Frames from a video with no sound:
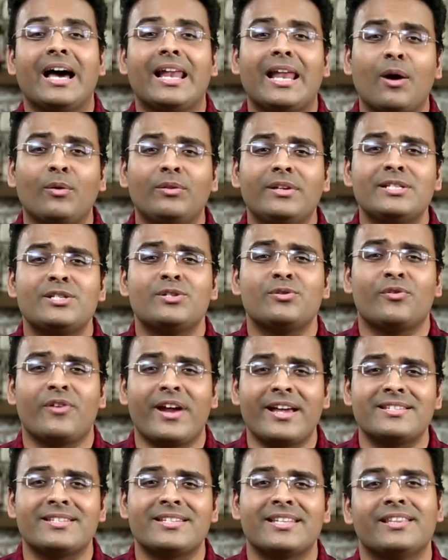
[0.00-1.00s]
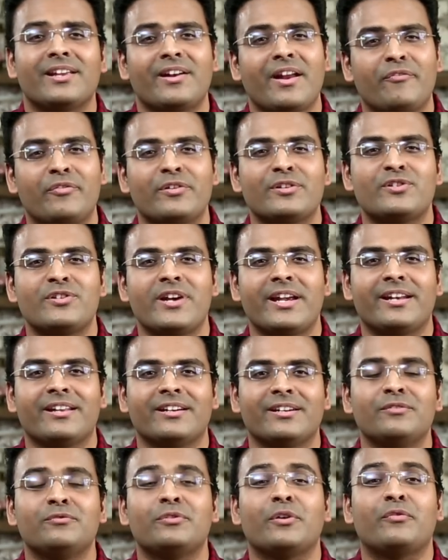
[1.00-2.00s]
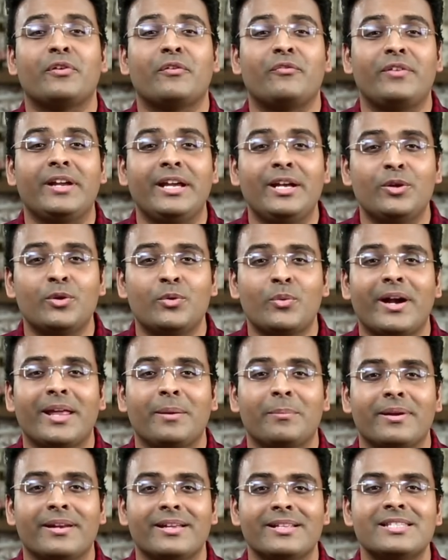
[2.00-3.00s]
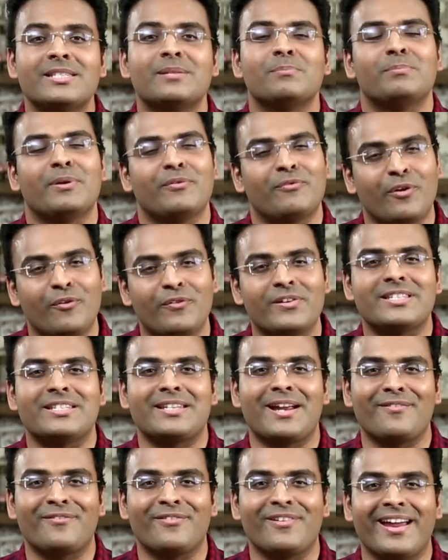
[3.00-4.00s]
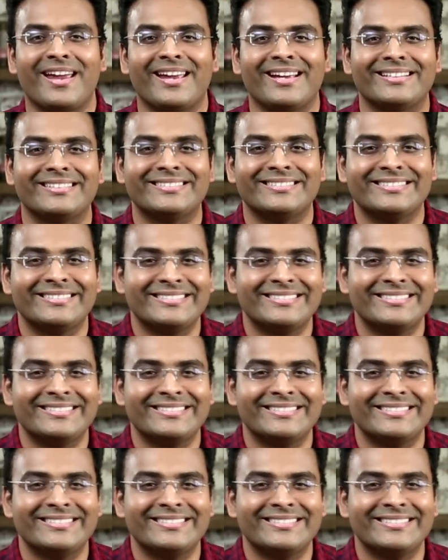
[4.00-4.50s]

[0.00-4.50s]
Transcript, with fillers: Allow these to rest in the refrigerator for 15 to 20 minutes before we start frying.